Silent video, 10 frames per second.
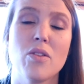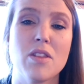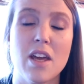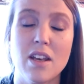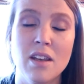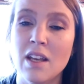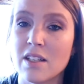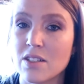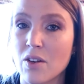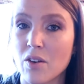They
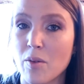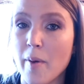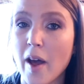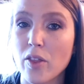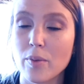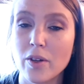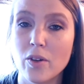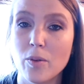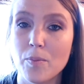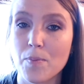needed to go to the
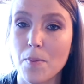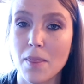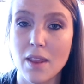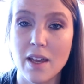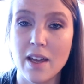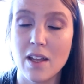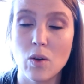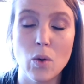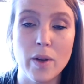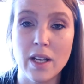bathroom,
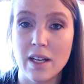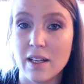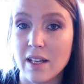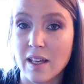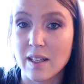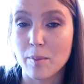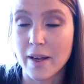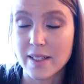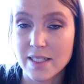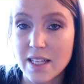and we needed to get a
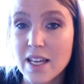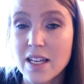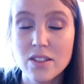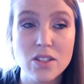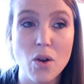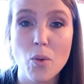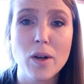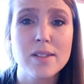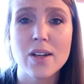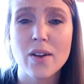bite to eat. So it
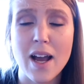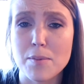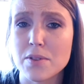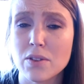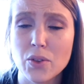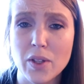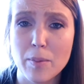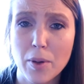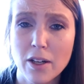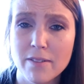worked out
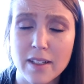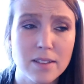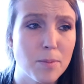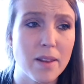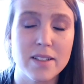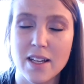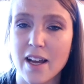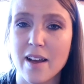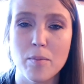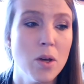absolutely perfect. By the
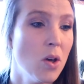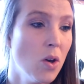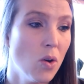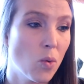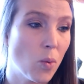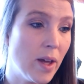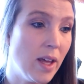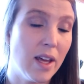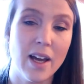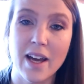time
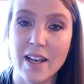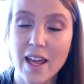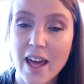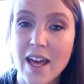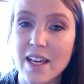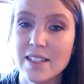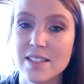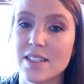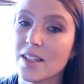we had ate,